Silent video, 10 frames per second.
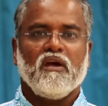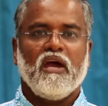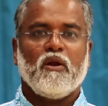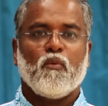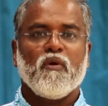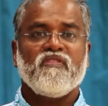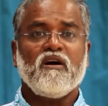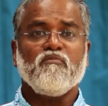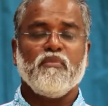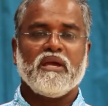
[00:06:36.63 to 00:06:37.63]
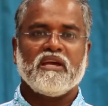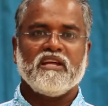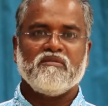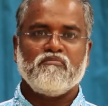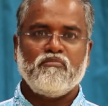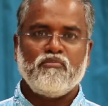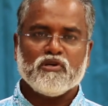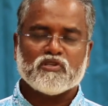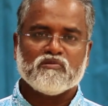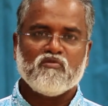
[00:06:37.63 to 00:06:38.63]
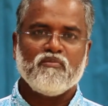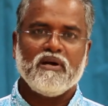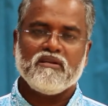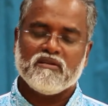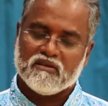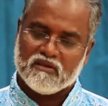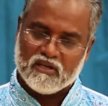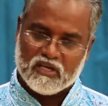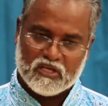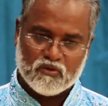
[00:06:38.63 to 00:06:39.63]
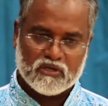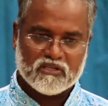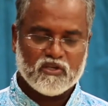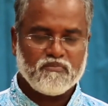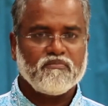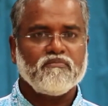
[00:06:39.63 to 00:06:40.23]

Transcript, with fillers: and without making any brisk movement, you get up,